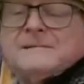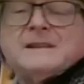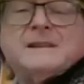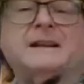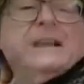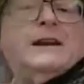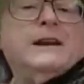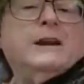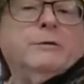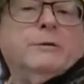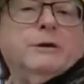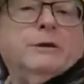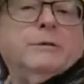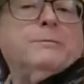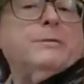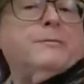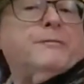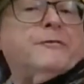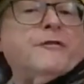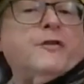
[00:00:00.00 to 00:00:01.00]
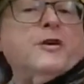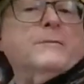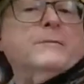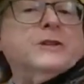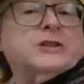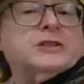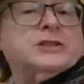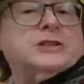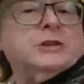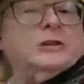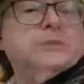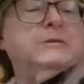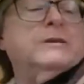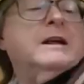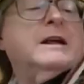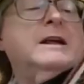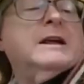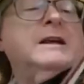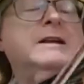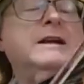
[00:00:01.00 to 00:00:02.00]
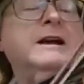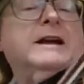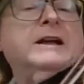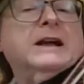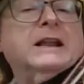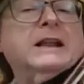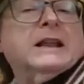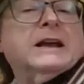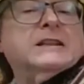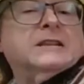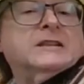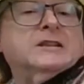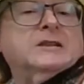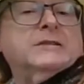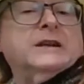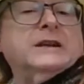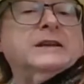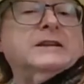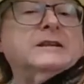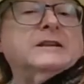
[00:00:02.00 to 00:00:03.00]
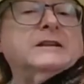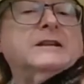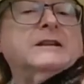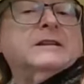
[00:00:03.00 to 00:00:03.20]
Now, you know, when you perform this tune, I like to do that.